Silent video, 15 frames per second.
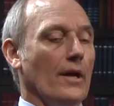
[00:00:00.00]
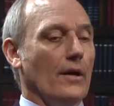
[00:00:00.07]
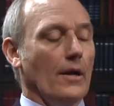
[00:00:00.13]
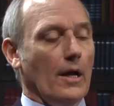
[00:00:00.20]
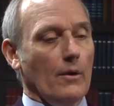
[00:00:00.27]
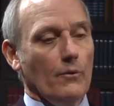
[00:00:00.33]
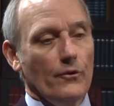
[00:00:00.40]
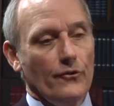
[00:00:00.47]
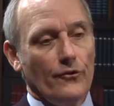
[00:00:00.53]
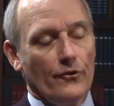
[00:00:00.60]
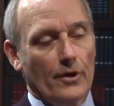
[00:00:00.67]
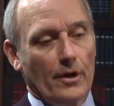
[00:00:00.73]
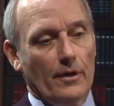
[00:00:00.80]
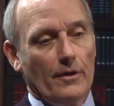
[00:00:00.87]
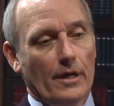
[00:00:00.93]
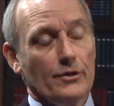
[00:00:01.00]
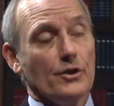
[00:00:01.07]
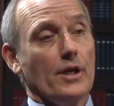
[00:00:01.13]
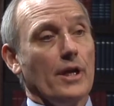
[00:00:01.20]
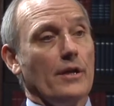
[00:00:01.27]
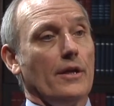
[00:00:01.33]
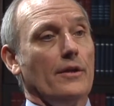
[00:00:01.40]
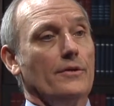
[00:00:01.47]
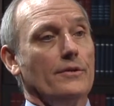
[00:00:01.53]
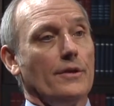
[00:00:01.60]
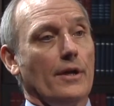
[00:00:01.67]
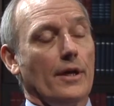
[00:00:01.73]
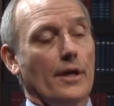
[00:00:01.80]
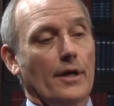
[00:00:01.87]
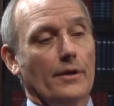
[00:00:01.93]
I was educated
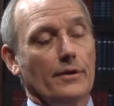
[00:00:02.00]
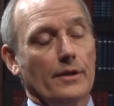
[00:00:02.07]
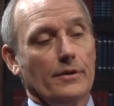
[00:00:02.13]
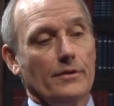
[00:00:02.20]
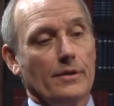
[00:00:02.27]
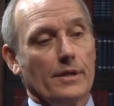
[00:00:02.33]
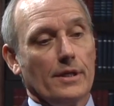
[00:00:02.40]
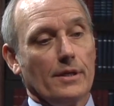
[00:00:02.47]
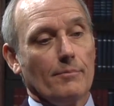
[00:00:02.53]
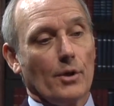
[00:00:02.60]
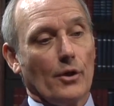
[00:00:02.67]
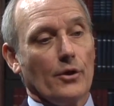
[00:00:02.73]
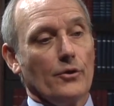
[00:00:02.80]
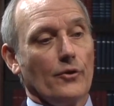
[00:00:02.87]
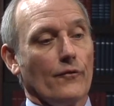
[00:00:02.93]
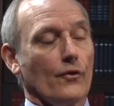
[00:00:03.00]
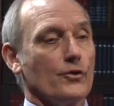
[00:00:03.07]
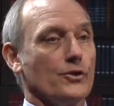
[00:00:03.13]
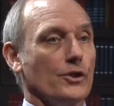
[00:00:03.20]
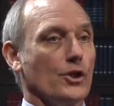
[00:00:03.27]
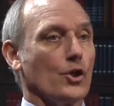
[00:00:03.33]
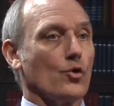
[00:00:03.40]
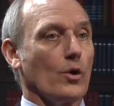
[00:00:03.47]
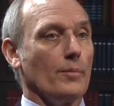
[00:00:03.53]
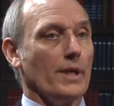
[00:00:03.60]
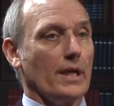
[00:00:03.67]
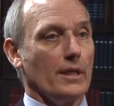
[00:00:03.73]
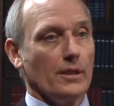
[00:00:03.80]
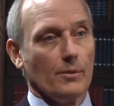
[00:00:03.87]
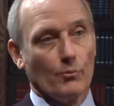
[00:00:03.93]
in the American University of the
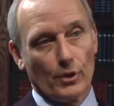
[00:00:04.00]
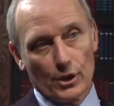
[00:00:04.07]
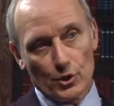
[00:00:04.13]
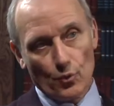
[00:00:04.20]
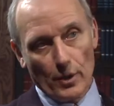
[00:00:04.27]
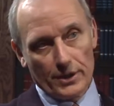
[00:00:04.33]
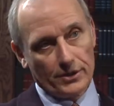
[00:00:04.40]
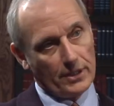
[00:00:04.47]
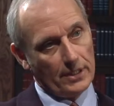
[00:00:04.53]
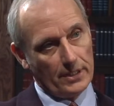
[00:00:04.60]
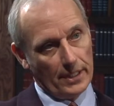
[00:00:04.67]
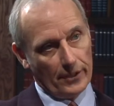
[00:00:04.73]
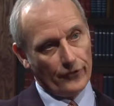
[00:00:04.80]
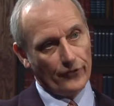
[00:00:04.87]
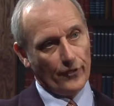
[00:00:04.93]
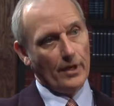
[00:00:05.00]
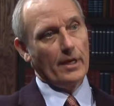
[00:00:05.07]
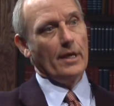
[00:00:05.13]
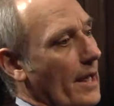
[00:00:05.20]
Caribbean and the British West Indies,